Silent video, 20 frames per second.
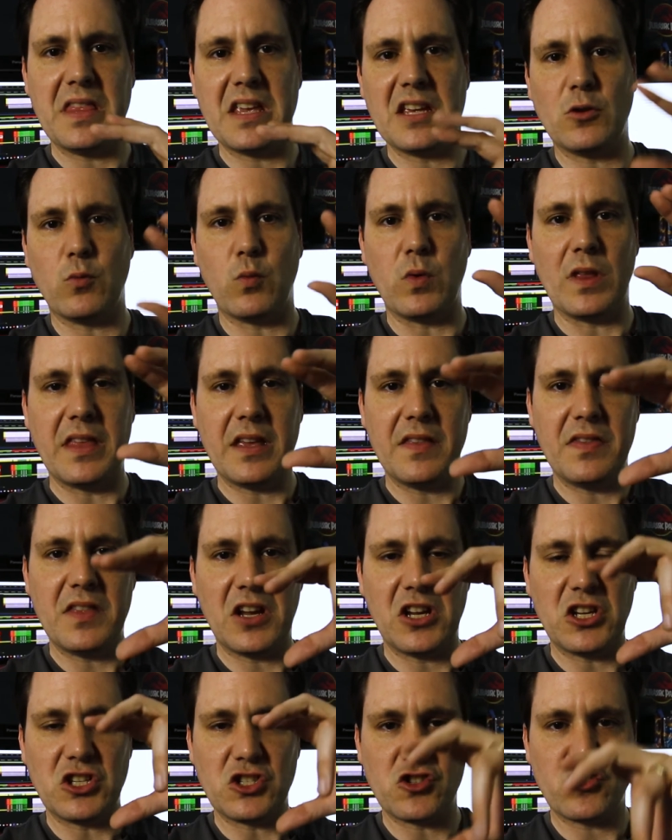within the
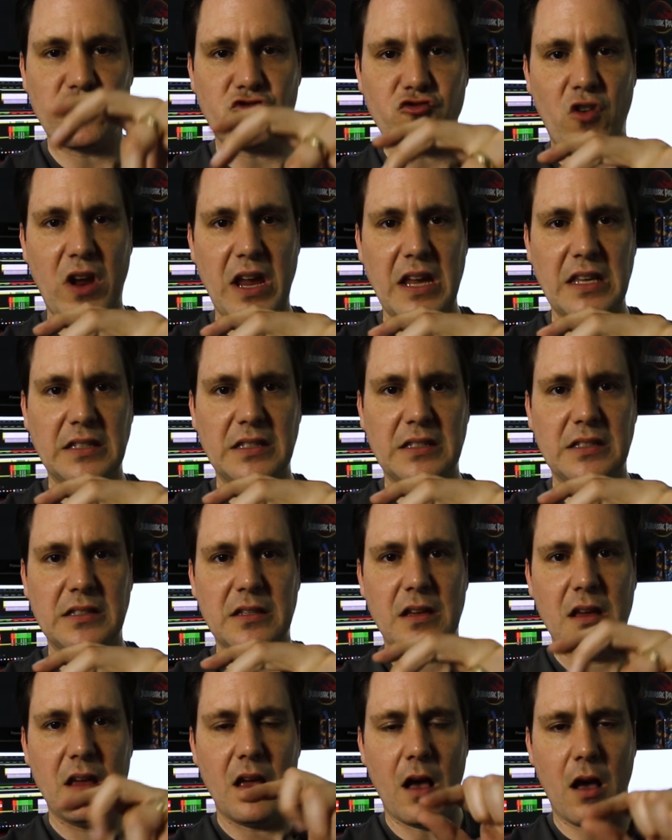constraints
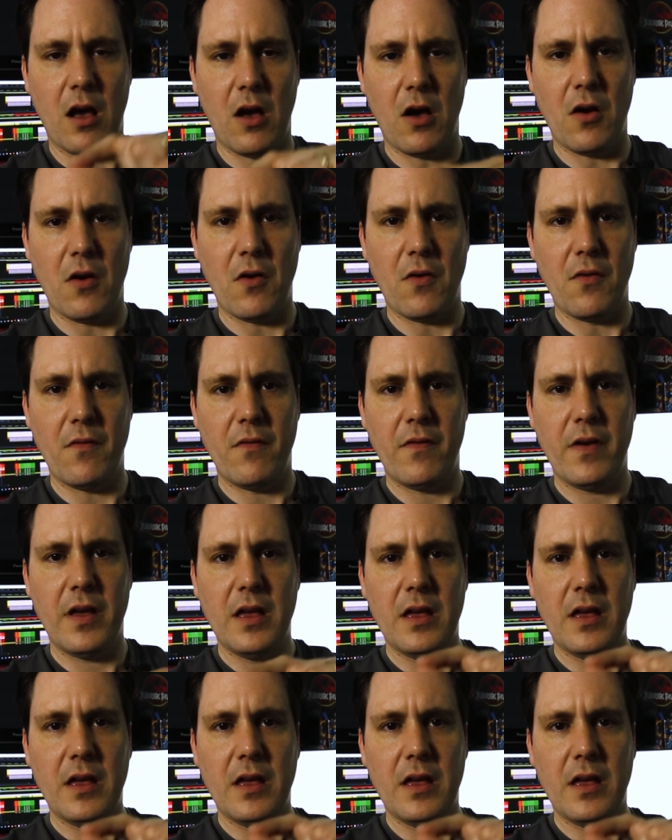of